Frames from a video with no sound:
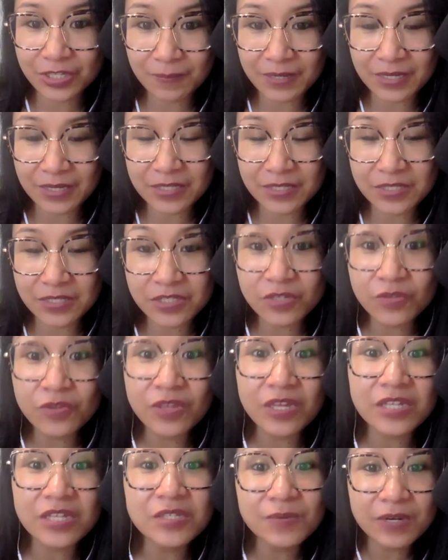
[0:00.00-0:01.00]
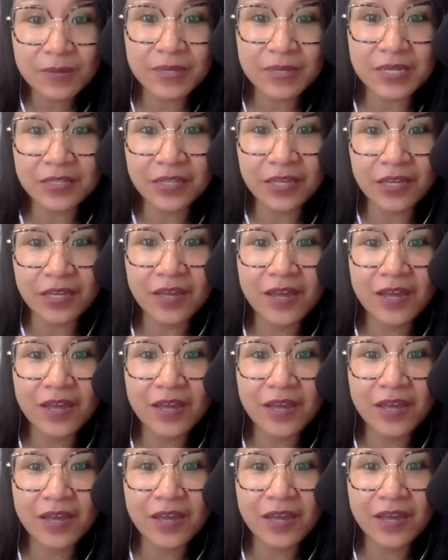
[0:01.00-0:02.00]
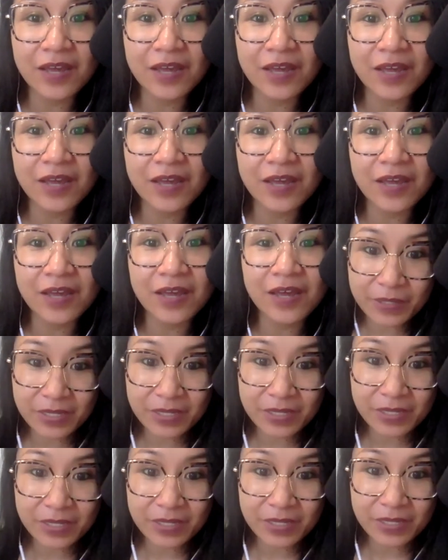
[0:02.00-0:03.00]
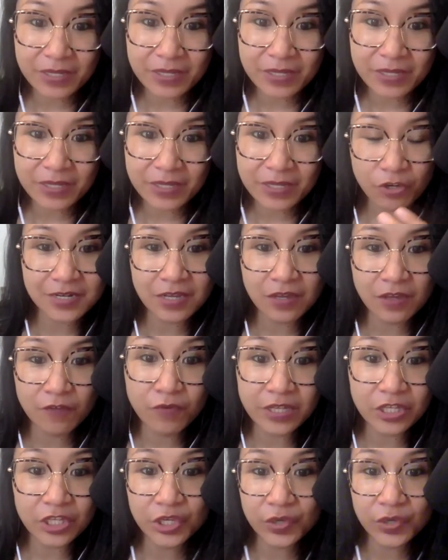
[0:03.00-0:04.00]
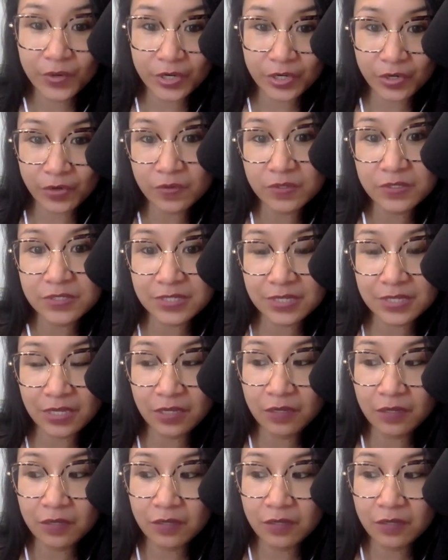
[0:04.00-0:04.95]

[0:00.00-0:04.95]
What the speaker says: So that's what I mean. Like, come from a place of curiosity of what you are noticing.